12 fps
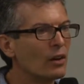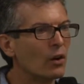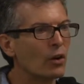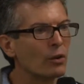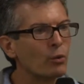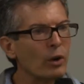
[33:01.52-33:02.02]

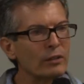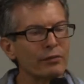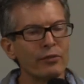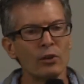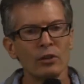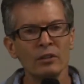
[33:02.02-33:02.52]
or what
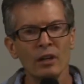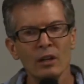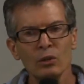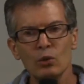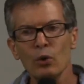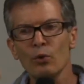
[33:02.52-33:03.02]
food
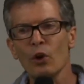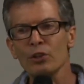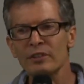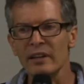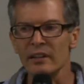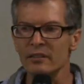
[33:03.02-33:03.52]
to
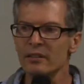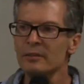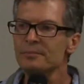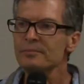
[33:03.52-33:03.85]
rotate